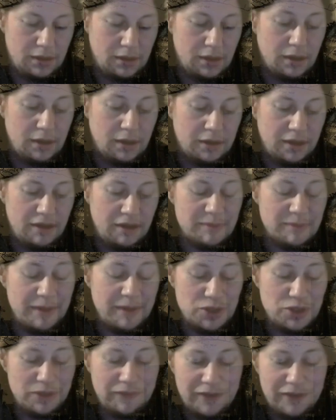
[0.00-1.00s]
"There's
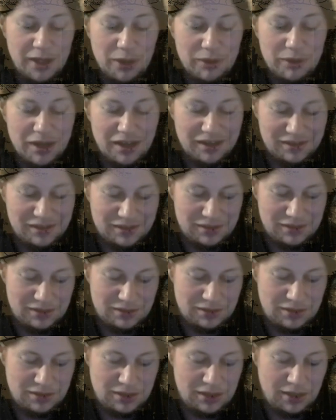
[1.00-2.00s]
Midge and Fiona!"
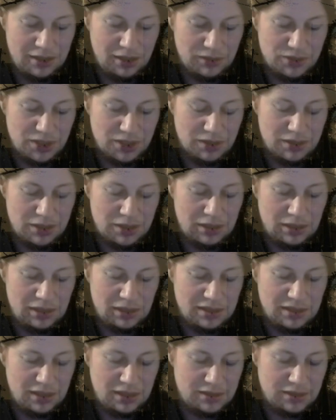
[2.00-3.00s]
Danielle shouted in
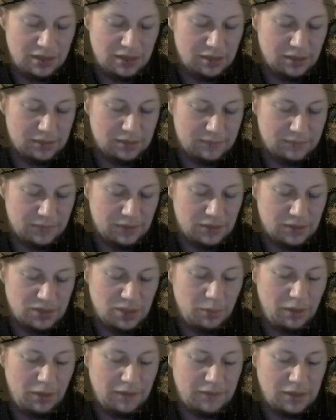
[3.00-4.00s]
Lizette's ear. She
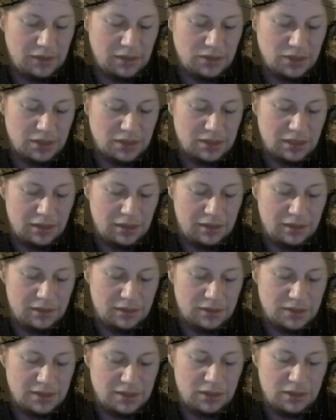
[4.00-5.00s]
waved energetically
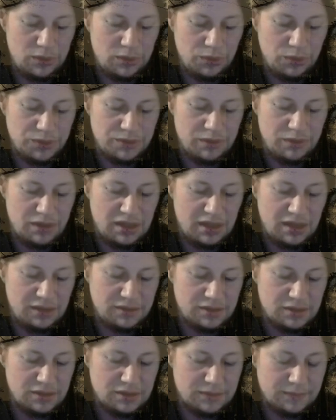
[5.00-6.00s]
and steered a course through the
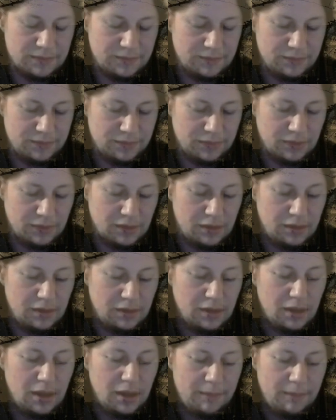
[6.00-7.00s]
dancers.
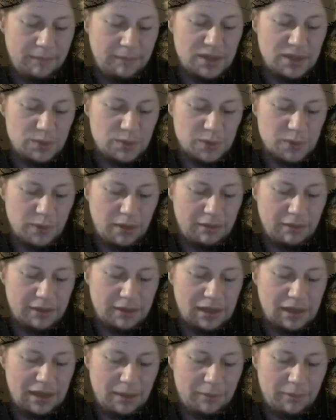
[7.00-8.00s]
Midge was wearing an
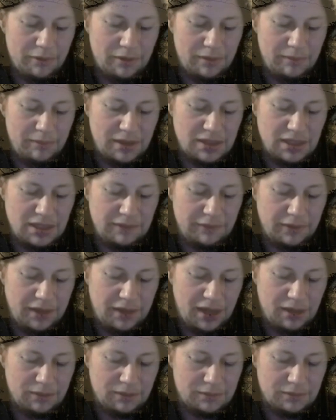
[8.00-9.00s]
elaborate medieval
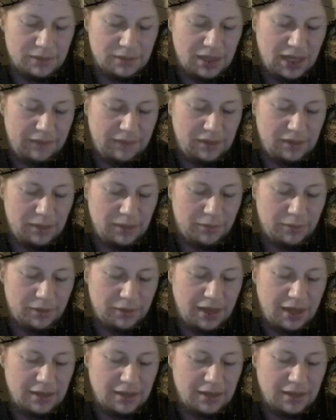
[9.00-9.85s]
gown, a heavily brocaded